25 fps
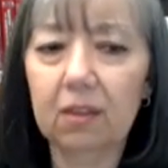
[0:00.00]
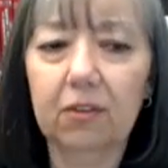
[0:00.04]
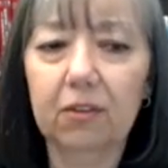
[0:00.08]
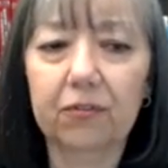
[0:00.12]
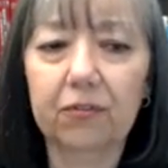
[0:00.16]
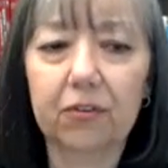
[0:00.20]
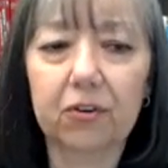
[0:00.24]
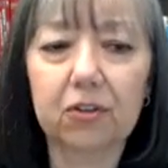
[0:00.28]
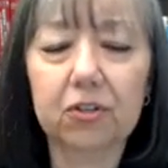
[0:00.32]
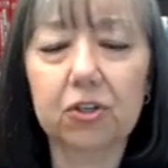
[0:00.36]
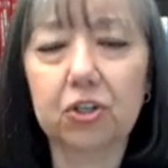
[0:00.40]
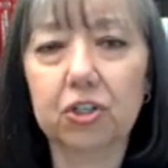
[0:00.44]

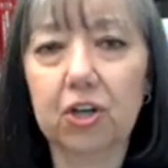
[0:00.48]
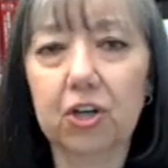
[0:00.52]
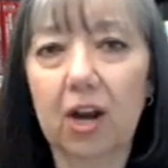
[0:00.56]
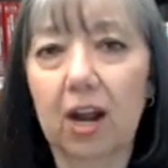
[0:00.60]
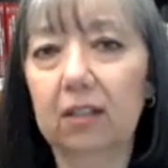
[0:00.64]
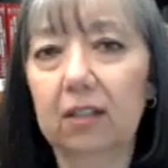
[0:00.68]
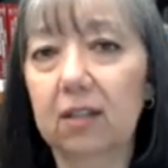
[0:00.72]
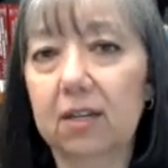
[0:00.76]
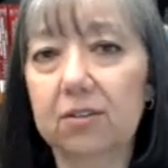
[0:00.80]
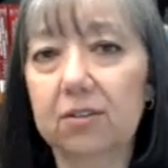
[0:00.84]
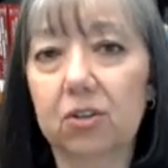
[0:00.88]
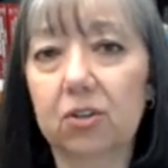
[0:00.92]
the first
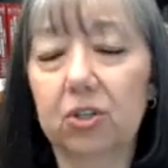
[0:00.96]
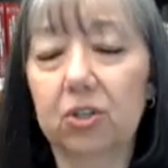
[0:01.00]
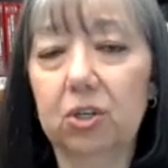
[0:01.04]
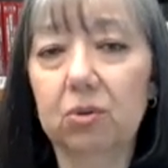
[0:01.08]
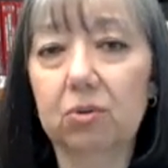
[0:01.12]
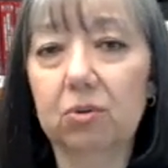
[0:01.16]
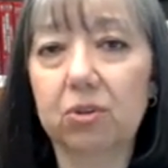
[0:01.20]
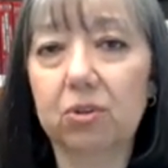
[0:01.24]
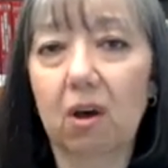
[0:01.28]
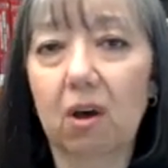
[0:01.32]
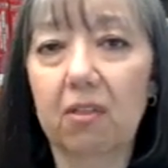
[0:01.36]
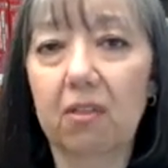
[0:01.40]
child doesn't
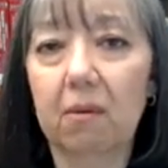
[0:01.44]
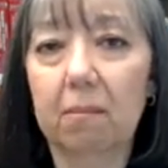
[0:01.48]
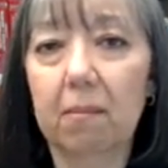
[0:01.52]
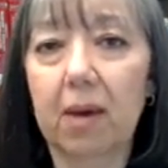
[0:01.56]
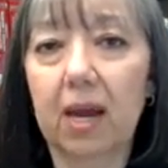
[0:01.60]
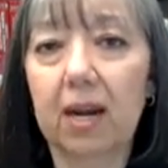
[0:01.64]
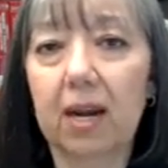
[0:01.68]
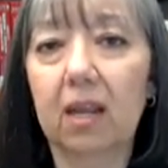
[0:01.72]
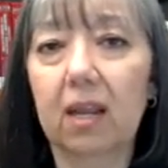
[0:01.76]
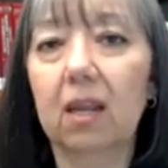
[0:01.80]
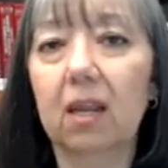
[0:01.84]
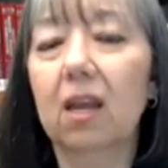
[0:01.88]
use all the
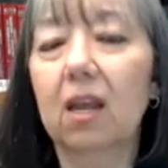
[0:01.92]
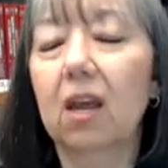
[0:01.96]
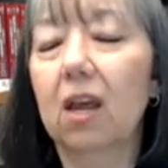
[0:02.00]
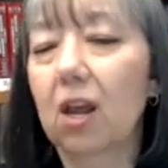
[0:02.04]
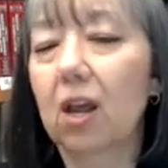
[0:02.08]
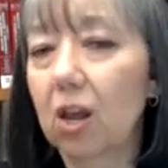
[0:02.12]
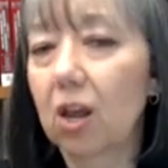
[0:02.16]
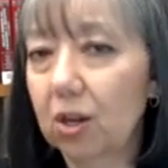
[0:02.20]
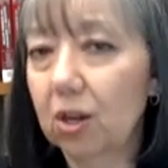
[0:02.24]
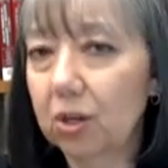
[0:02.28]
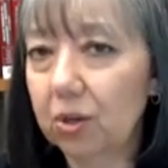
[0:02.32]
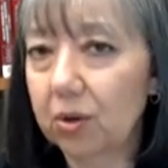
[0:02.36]
money
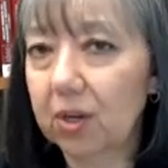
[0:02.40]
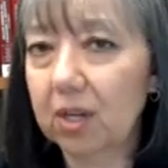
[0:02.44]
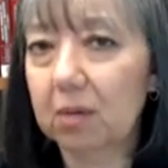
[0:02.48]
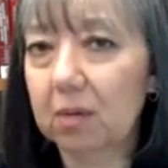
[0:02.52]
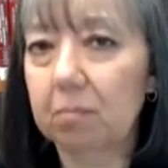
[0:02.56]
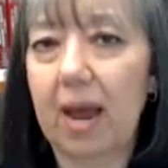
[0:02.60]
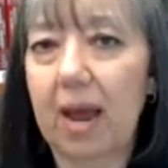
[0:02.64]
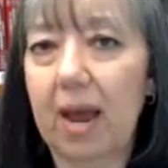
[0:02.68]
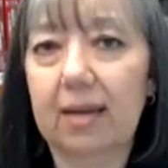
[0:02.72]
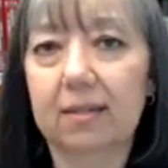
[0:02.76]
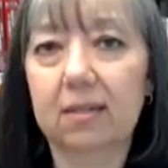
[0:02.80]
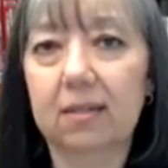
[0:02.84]
you
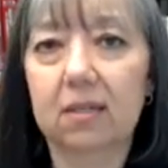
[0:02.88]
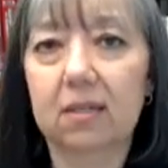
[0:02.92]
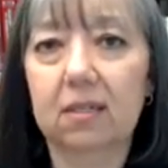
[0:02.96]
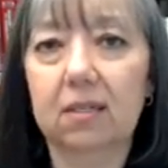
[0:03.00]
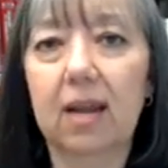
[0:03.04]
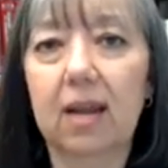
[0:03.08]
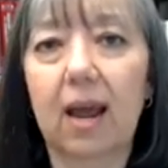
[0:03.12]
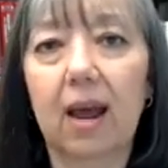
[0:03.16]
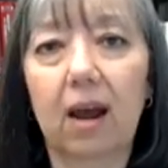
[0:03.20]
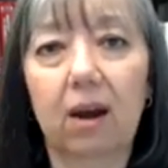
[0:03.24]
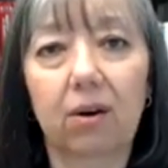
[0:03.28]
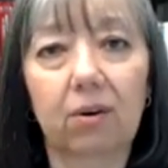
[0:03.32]
can pass
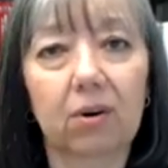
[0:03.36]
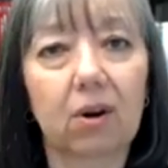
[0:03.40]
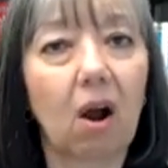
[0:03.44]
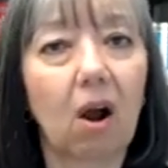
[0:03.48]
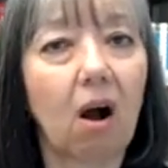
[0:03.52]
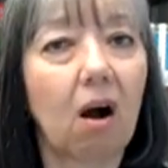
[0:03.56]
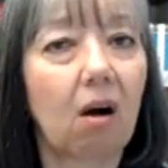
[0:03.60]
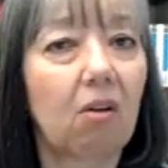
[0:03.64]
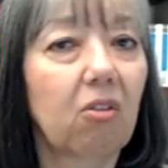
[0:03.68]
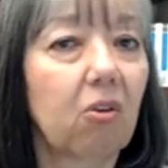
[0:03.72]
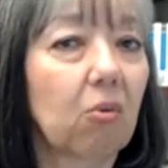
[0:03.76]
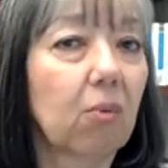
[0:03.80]
it
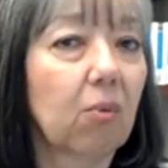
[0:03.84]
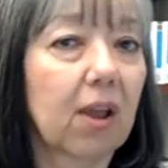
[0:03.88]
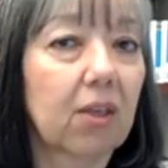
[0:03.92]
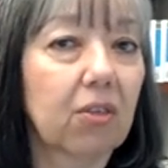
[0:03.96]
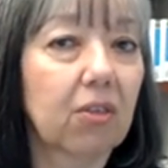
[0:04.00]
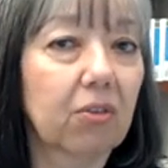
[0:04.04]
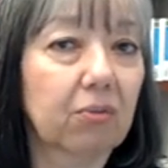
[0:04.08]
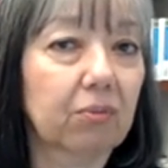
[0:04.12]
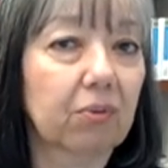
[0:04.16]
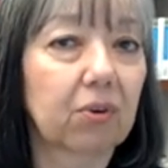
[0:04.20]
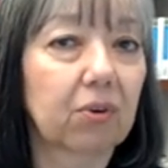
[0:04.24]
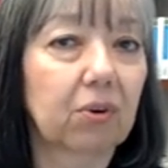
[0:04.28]
down all the
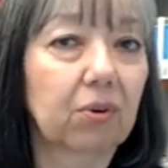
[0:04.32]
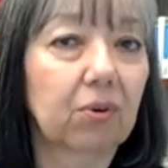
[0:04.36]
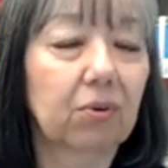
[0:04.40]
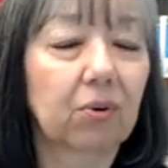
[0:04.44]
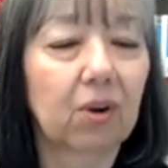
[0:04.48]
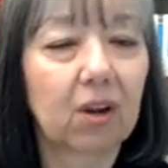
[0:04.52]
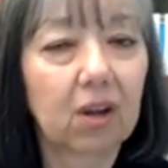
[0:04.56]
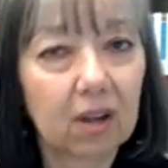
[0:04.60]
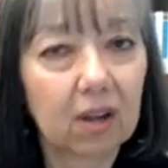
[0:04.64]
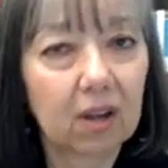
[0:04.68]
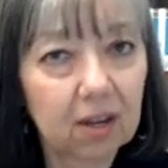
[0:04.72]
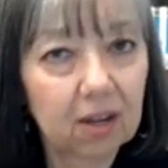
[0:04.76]
way
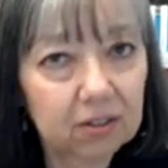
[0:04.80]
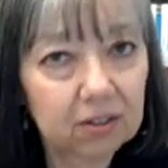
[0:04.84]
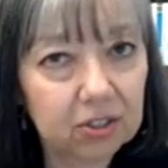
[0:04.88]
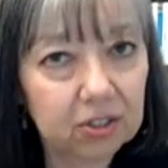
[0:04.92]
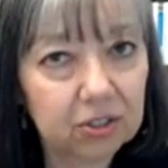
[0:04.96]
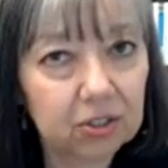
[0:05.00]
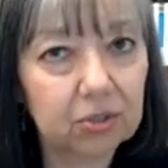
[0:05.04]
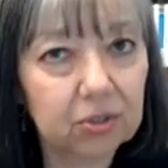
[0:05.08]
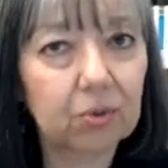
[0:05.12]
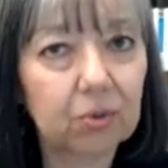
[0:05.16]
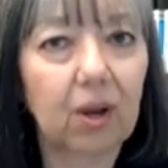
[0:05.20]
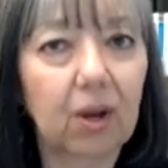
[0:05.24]
through
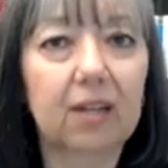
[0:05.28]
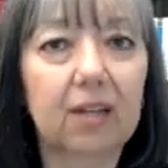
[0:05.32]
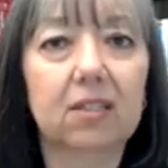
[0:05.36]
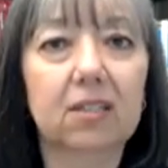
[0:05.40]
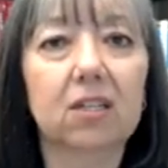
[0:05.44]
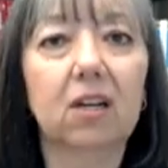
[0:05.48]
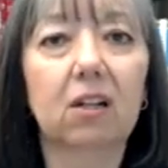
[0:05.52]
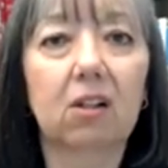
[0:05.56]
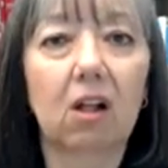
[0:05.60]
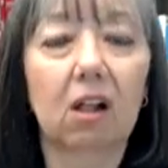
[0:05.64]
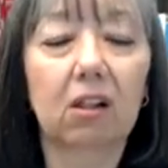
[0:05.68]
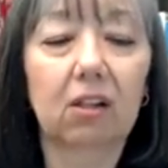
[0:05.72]
to
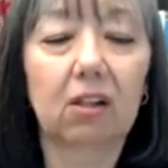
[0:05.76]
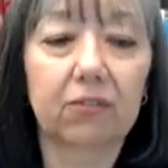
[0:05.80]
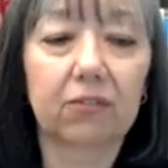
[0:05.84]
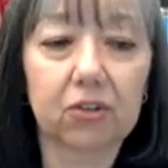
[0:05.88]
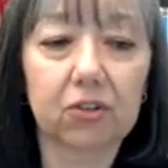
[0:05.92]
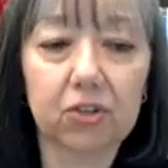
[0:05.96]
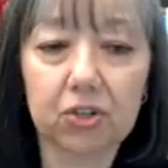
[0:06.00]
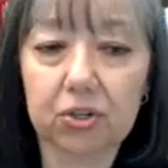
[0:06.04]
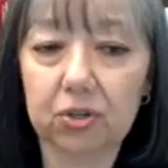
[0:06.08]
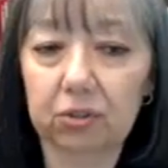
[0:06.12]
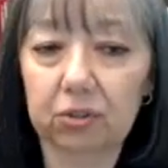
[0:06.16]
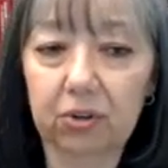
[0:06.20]
until all of
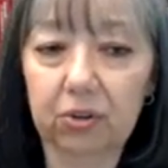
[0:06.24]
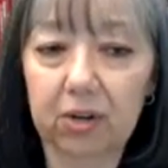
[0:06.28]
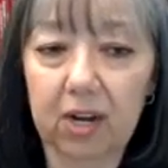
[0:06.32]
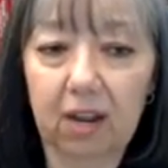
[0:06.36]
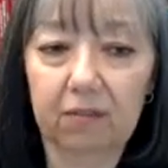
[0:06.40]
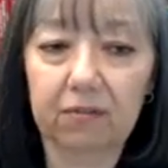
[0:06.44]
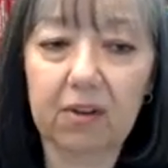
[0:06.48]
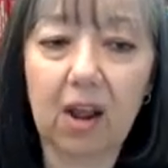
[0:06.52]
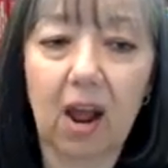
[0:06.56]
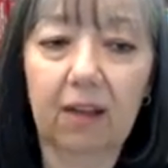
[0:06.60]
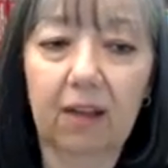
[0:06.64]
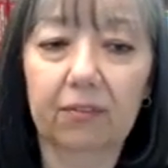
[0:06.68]
your children
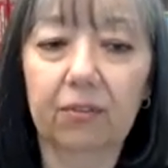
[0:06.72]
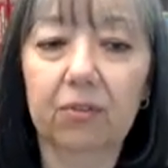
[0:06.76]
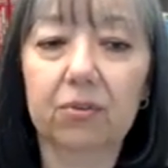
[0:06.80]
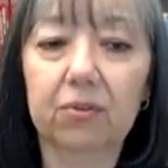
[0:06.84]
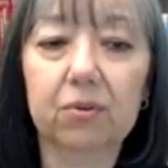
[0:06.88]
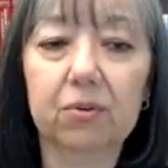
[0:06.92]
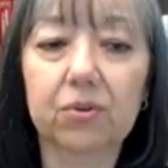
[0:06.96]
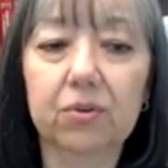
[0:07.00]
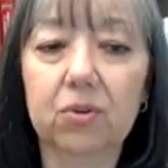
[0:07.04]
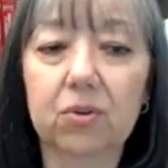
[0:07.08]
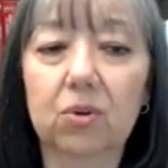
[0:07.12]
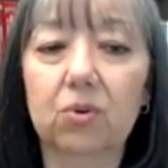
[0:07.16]
have gotten
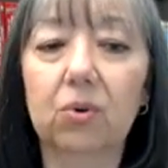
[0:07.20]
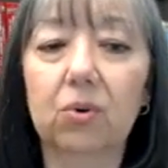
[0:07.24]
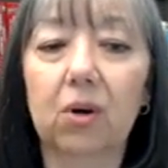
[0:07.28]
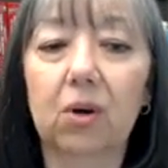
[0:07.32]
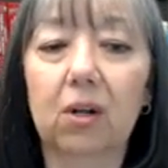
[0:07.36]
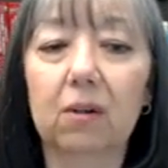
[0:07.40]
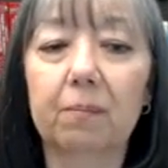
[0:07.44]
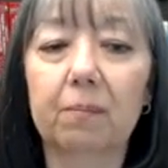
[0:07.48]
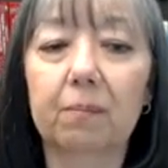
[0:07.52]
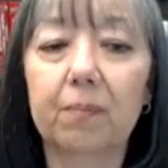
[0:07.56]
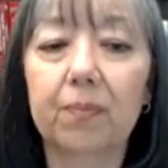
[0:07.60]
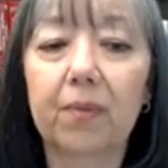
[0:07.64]
through
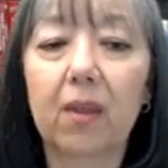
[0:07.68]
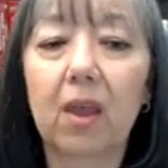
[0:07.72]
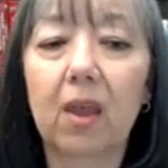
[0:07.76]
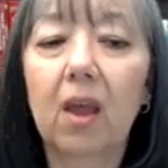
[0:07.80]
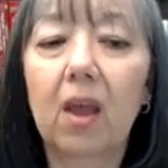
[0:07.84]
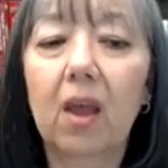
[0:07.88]
school.